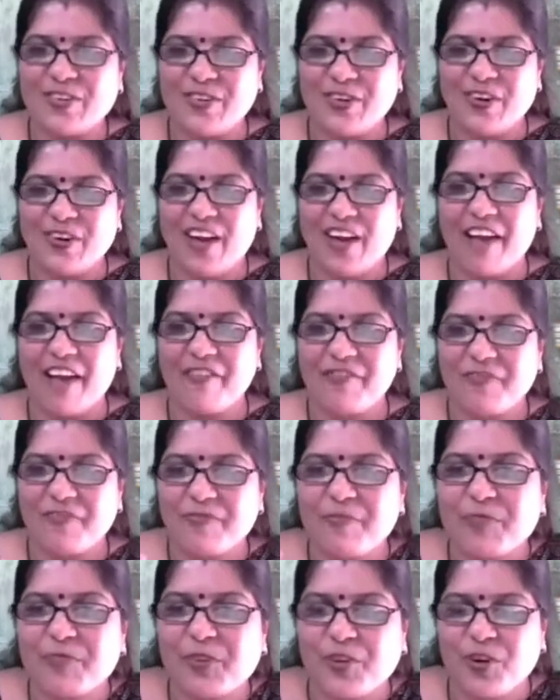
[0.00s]
you have
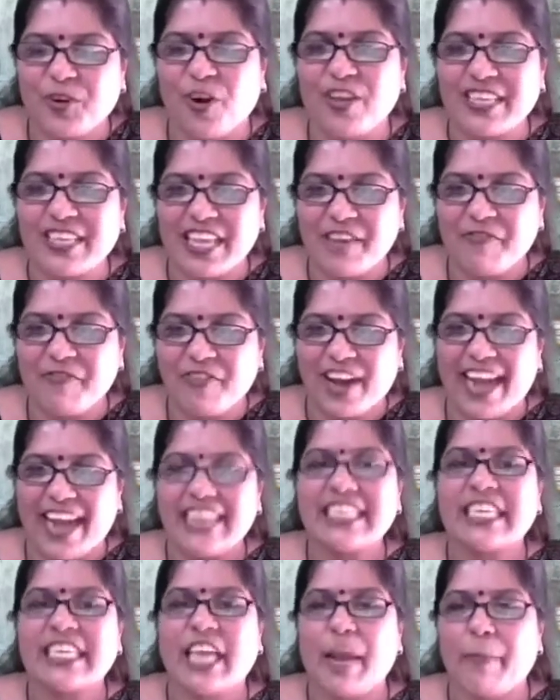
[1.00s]
chosen,
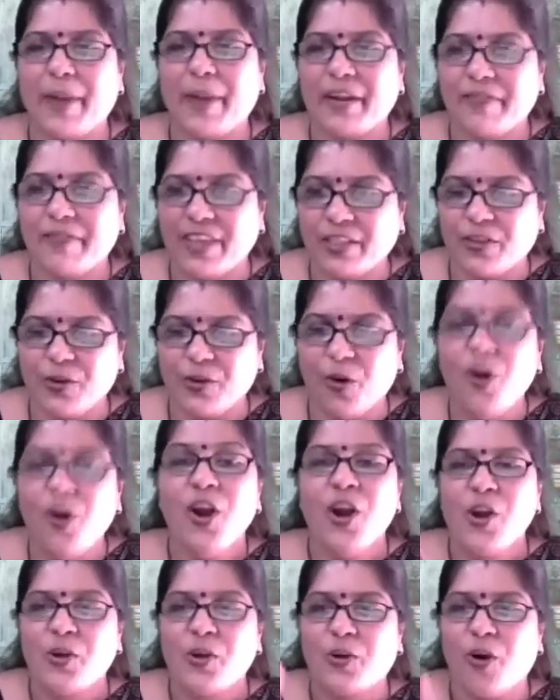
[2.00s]
friends, keep it with you.
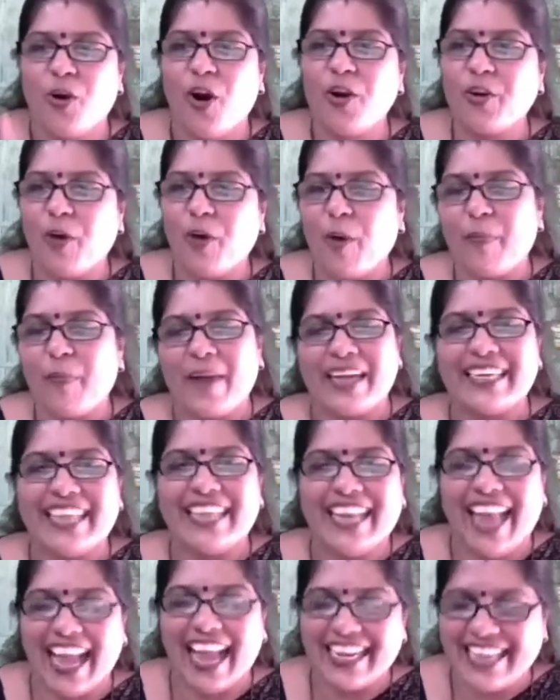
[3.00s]
Don't open
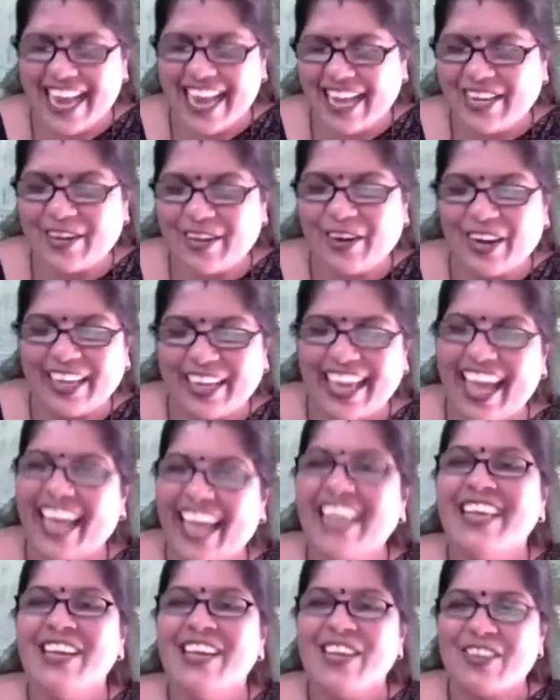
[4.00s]
till I tell you, okay?
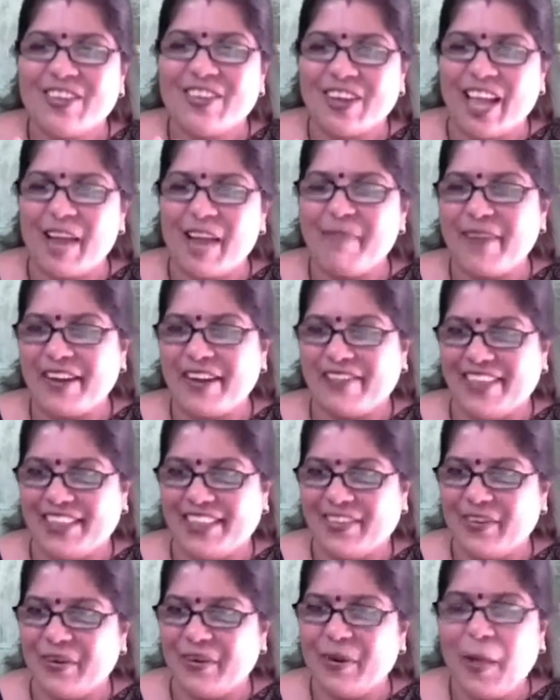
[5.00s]
So keep it with
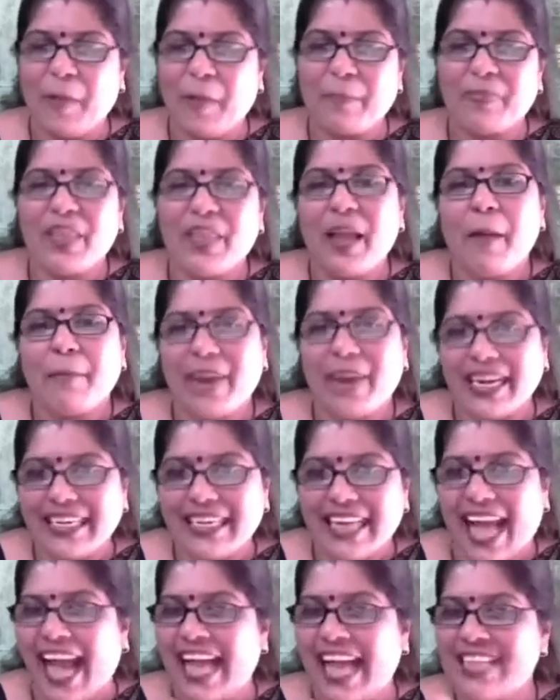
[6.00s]
you. But
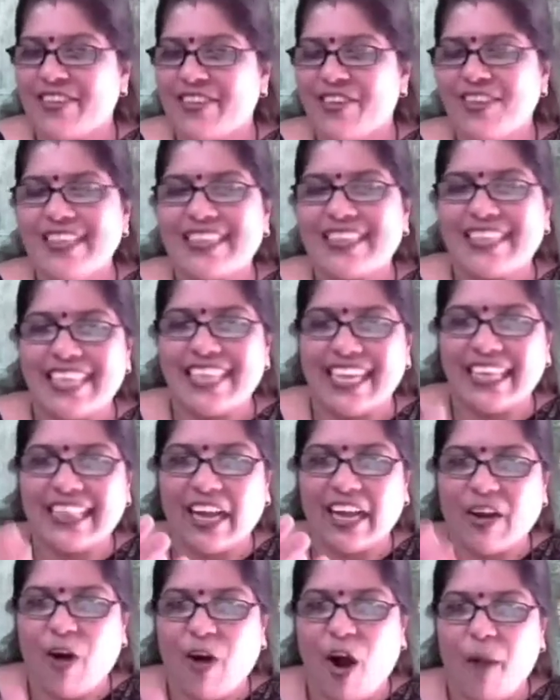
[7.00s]
as you'll see,
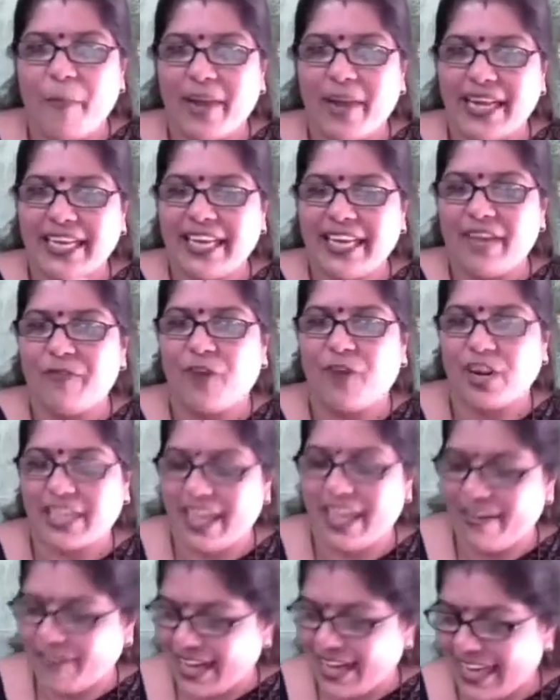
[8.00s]
the commonly,
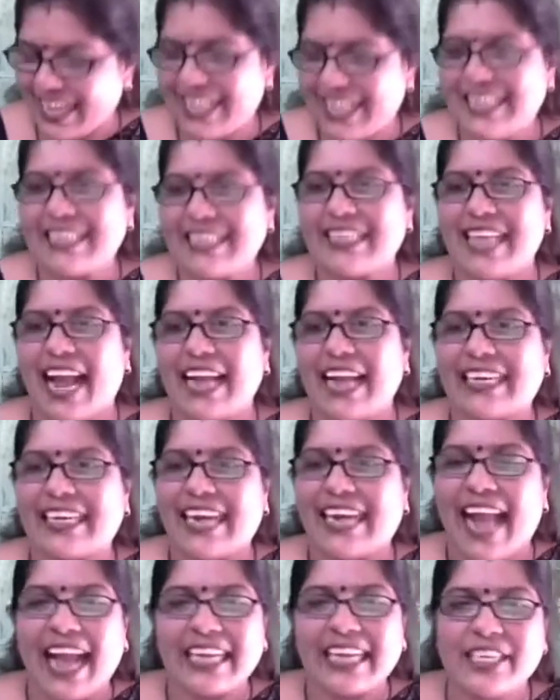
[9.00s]
whatever is
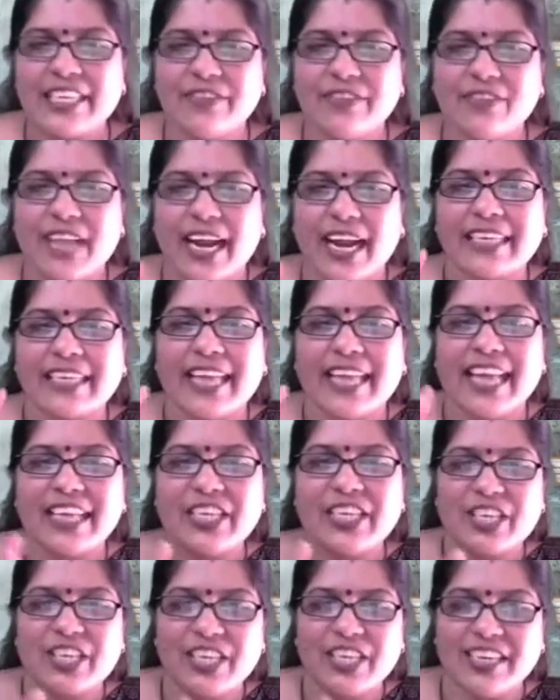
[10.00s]
attractive, the
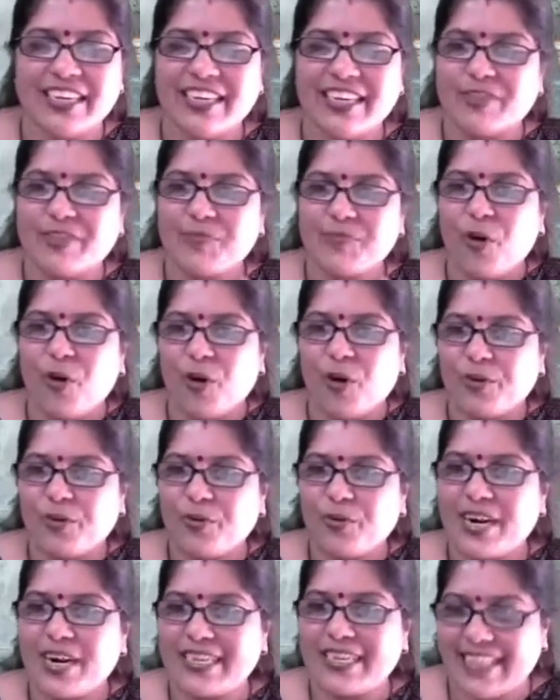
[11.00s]
attention is more
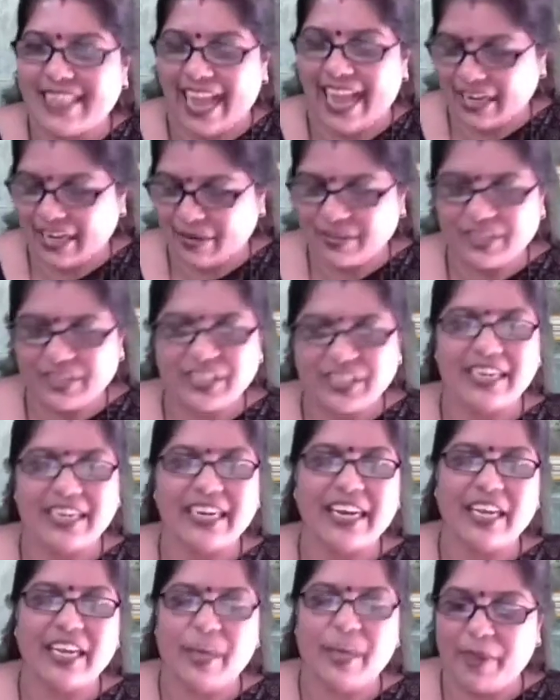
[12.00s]
towards that.
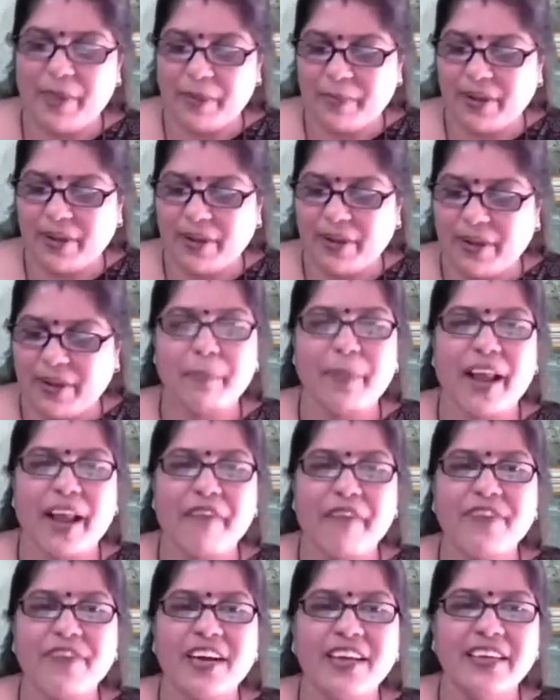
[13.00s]
Generally, people will
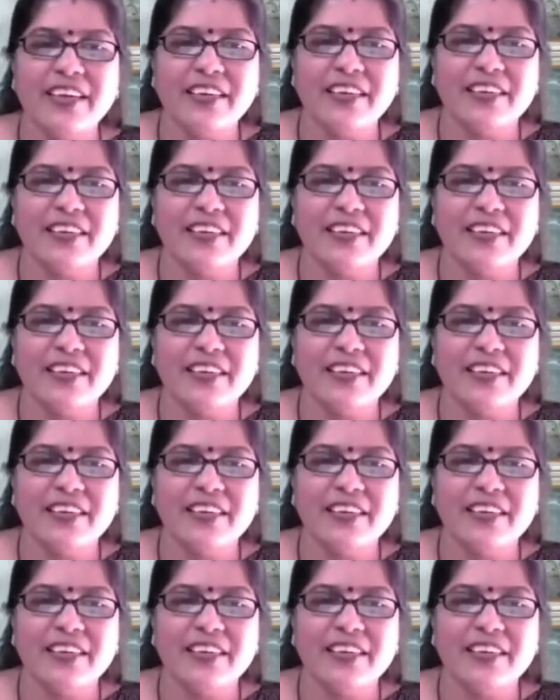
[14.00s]
prefer